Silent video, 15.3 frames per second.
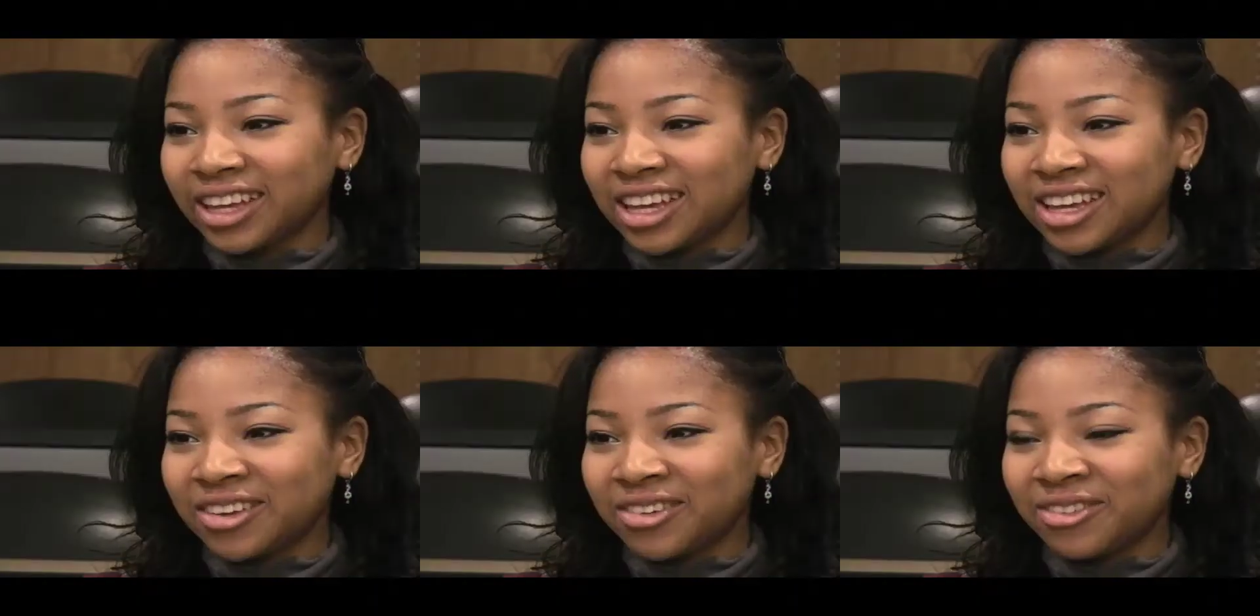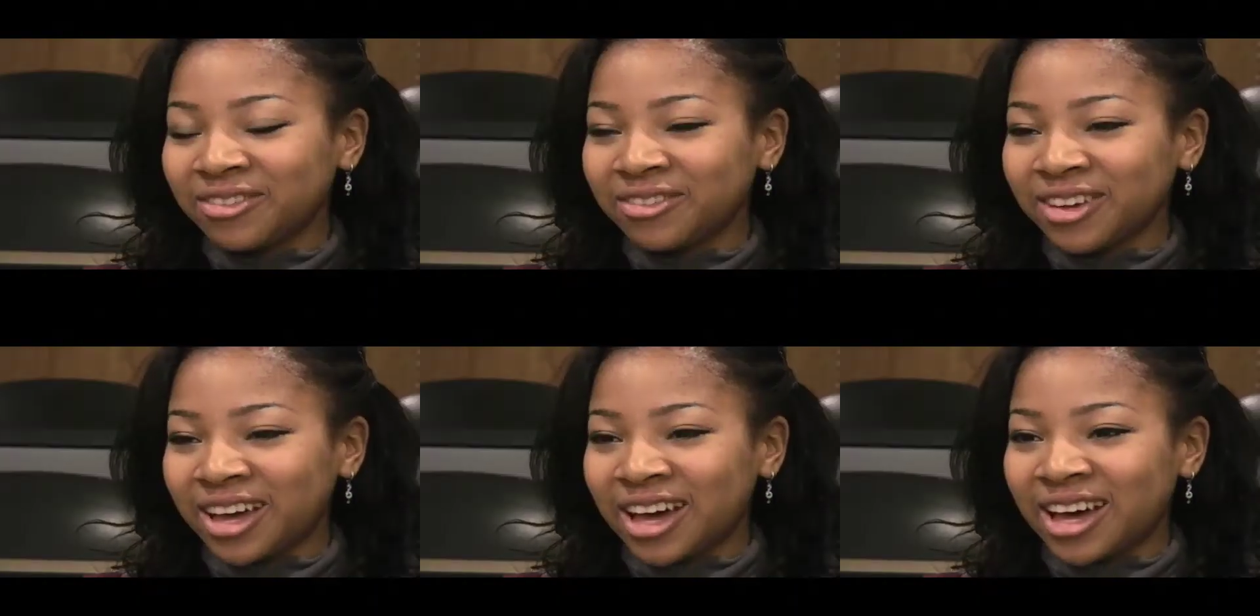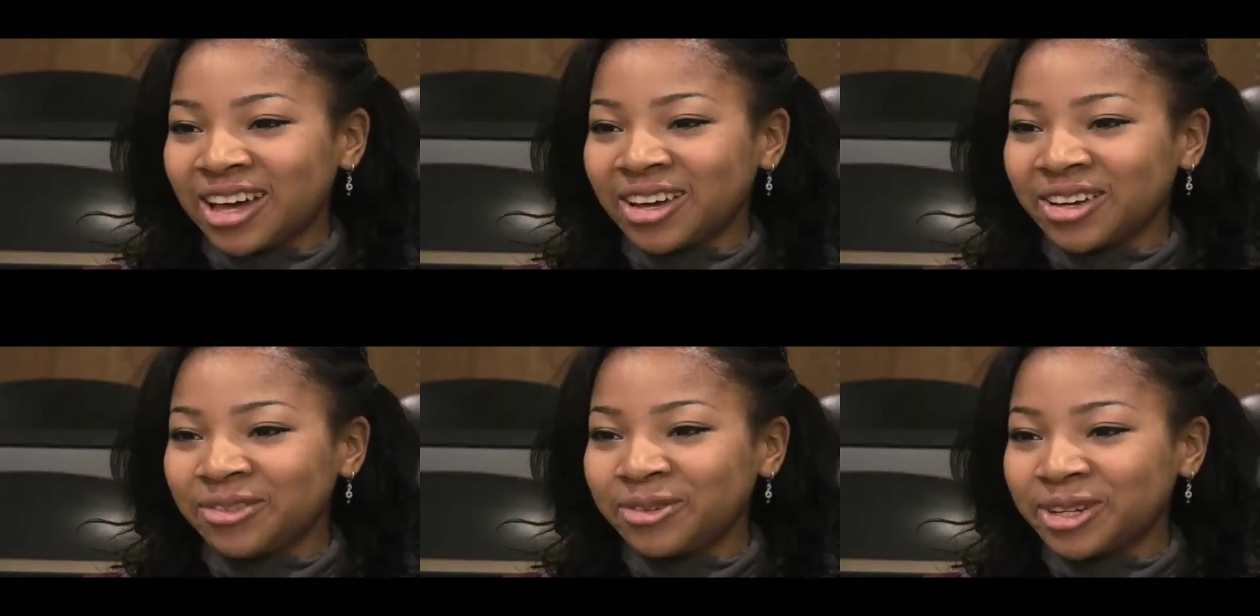If
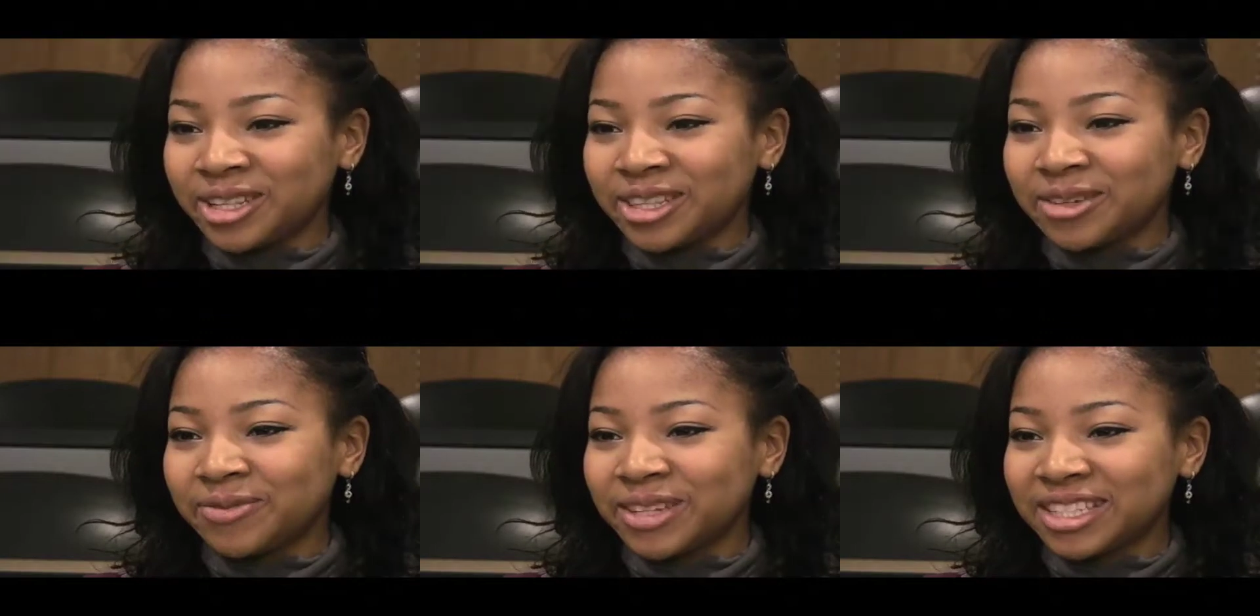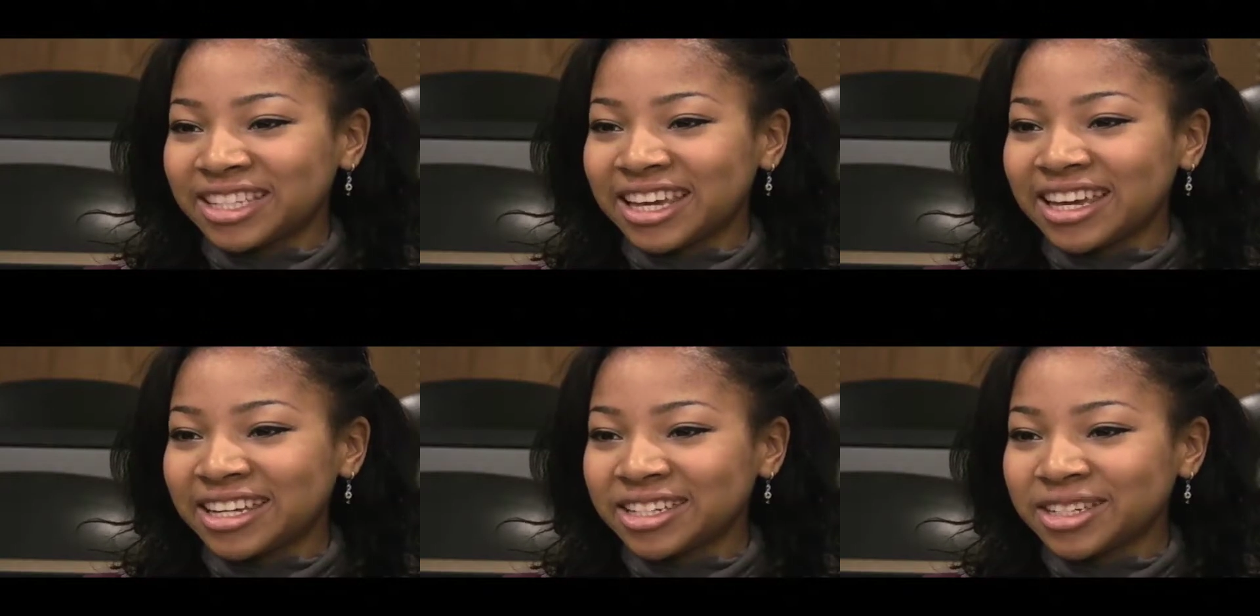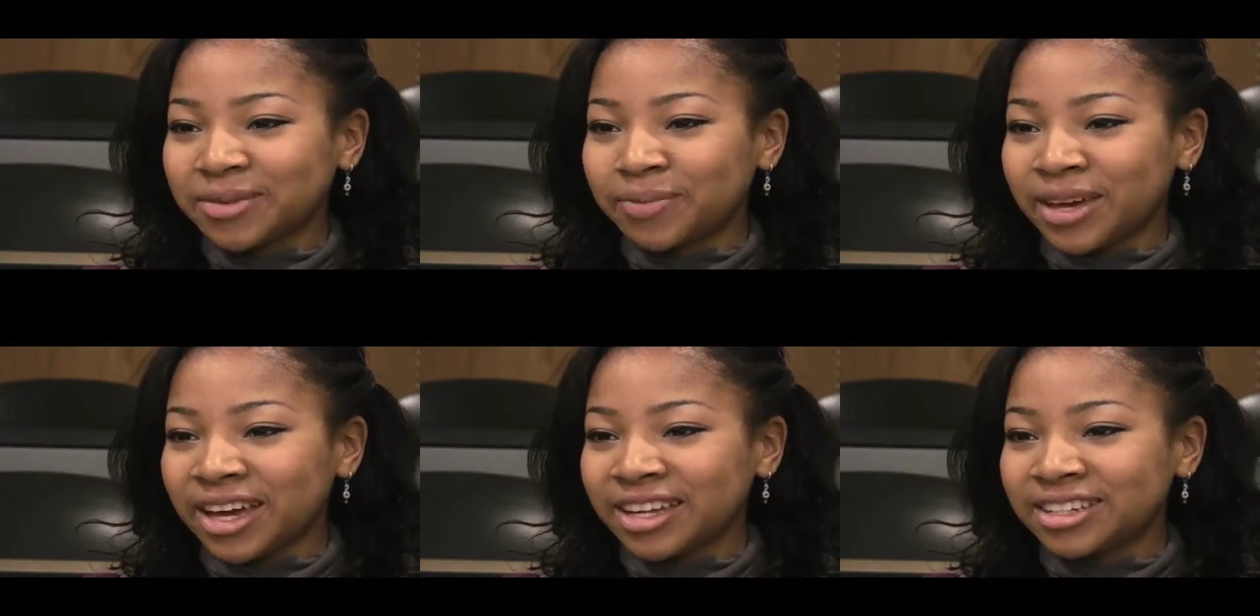I win the Miss Asia
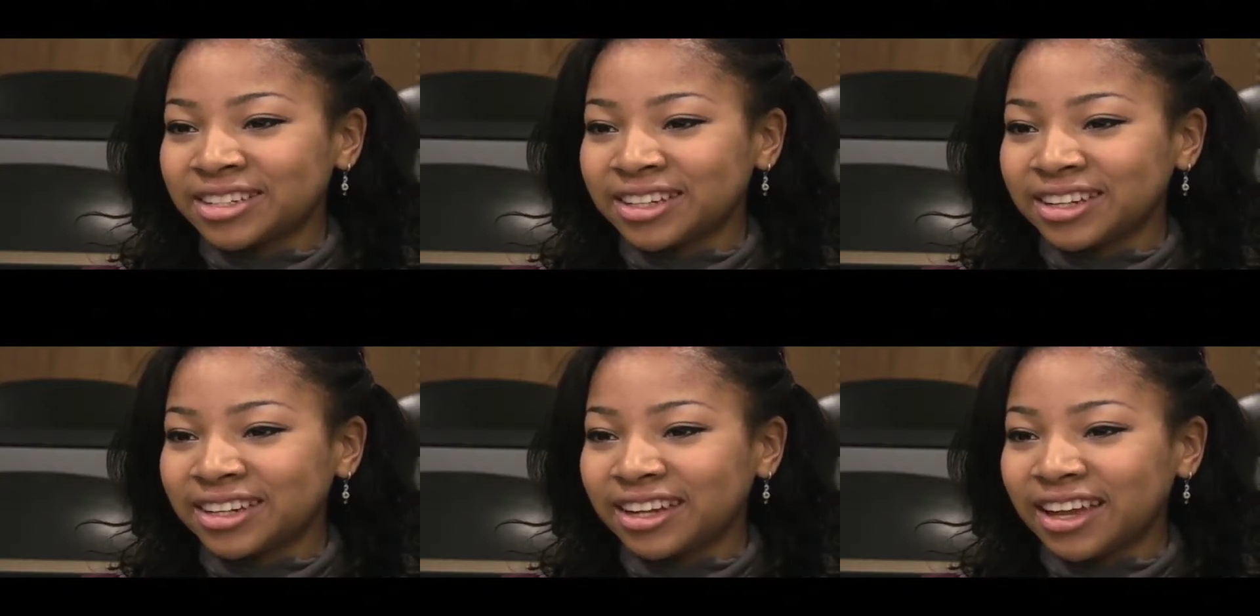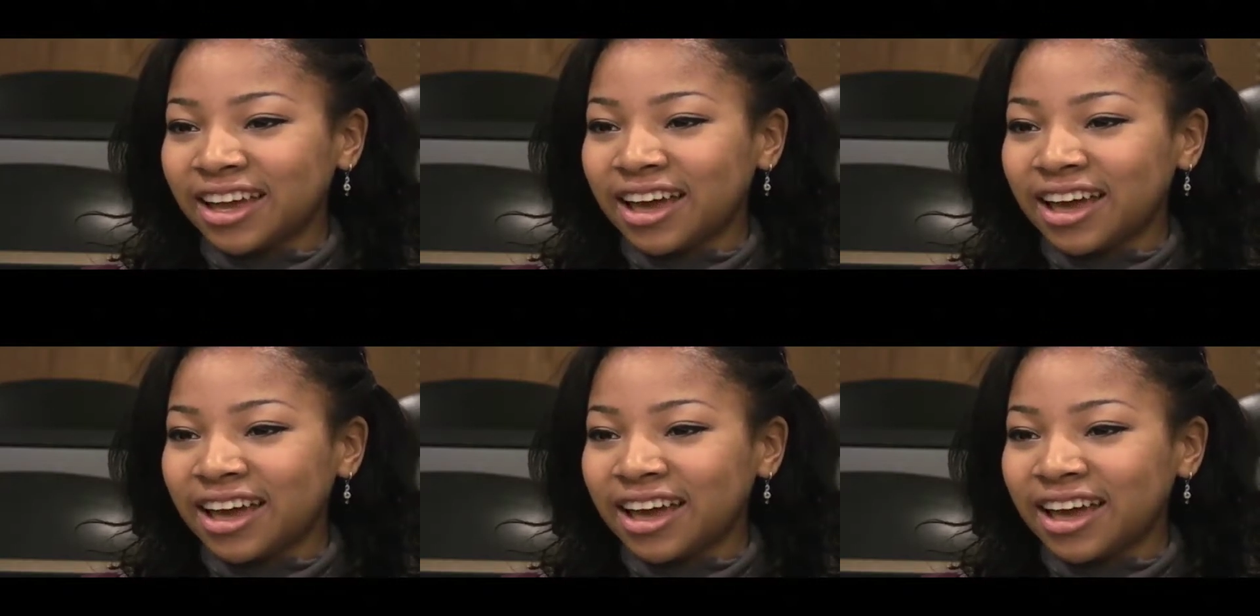pageant,